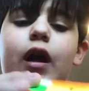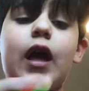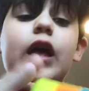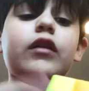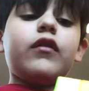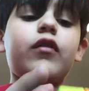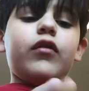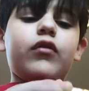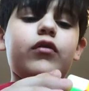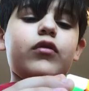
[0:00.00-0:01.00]
And
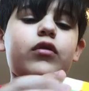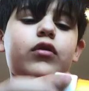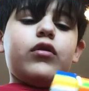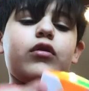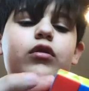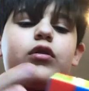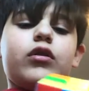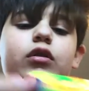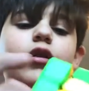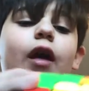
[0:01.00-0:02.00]

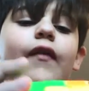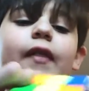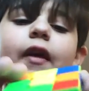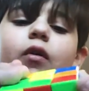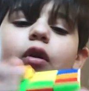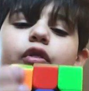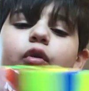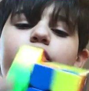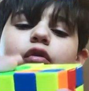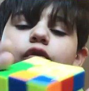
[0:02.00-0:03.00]
yeah,
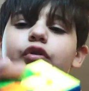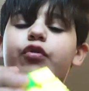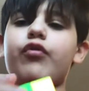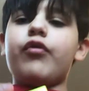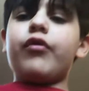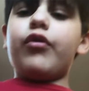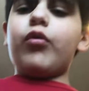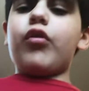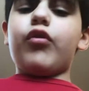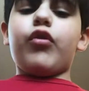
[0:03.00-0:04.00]
those
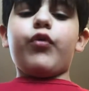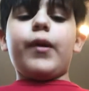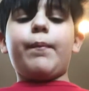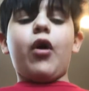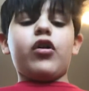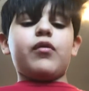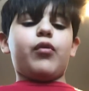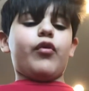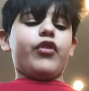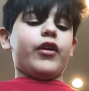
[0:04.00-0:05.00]
are the three
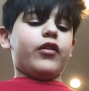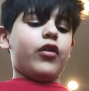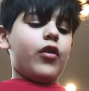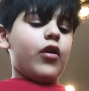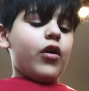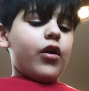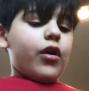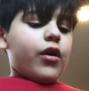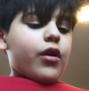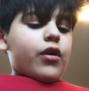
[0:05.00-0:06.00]
possible things.
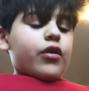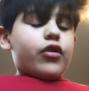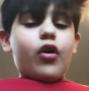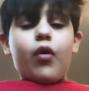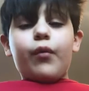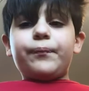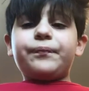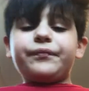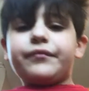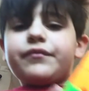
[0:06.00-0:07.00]
So
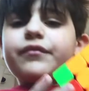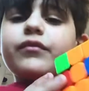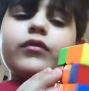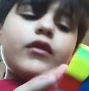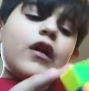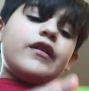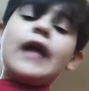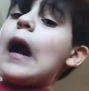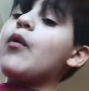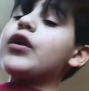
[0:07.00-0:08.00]

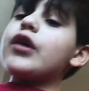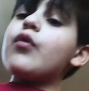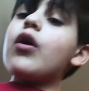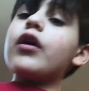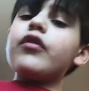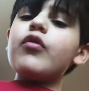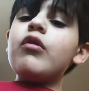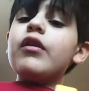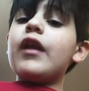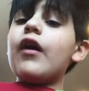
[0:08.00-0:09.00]
now what do you want to do?
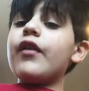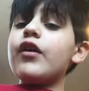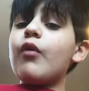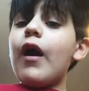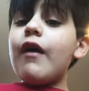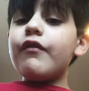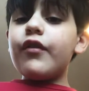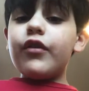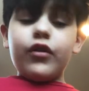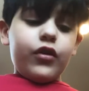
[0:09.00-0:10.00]
Now that you have
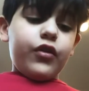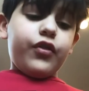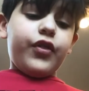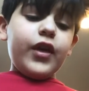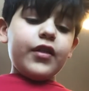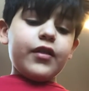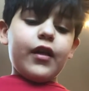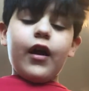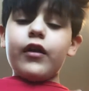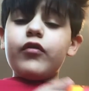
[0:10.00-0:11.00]
this
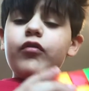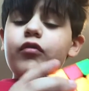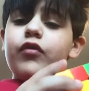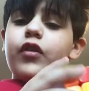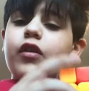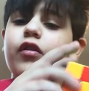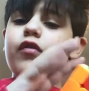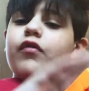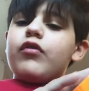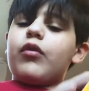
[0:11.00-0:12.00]
side,
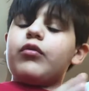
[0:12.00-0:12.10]
this